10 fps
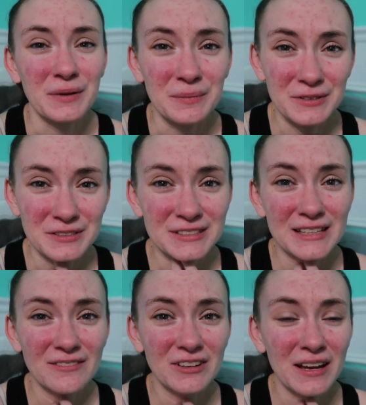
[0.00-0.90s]
maybe there's
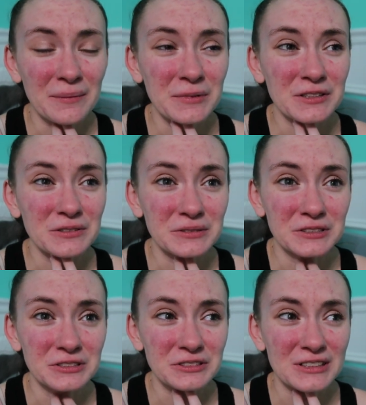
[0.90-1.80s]
seven. I'm not
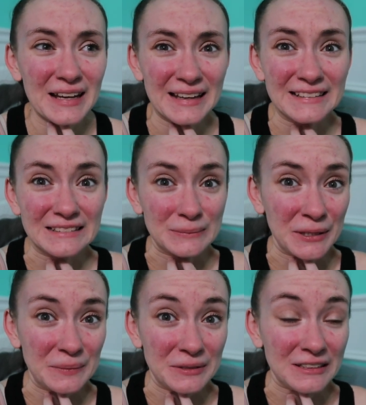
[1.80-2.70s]
totally sure. Eight
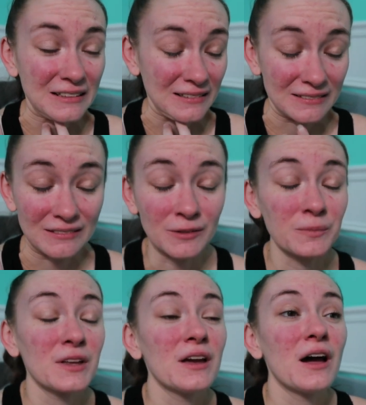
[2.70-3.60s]
maybe? I don't
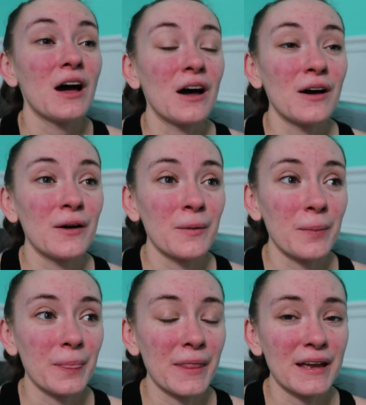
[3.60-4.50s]
know.
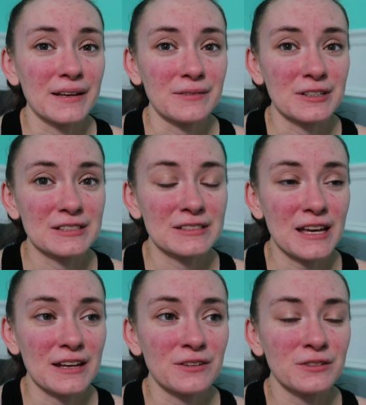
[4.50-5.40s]
Um,
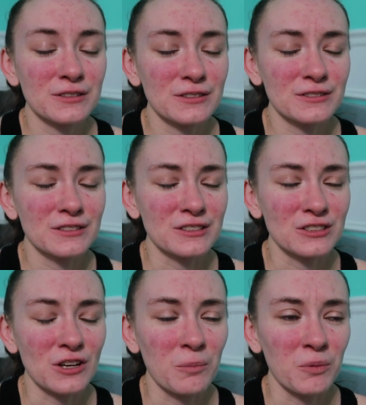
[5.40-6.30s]
anyways, I know that there's at
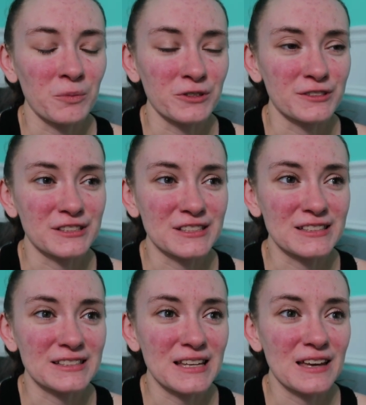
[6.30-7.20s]
least a couple more
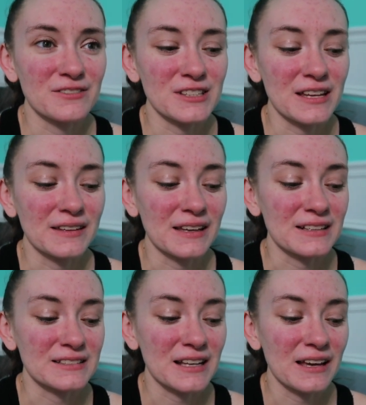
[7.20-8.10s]
seasons left. And
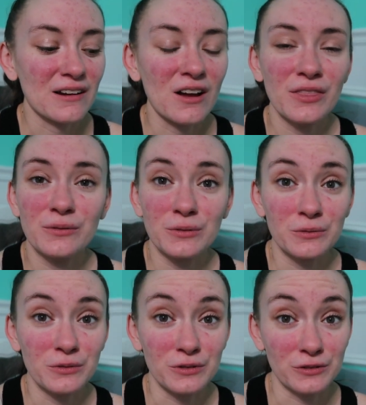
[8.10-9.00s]
like I said, I got
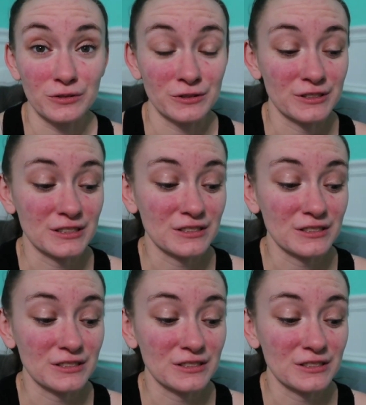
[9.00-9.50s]
through the third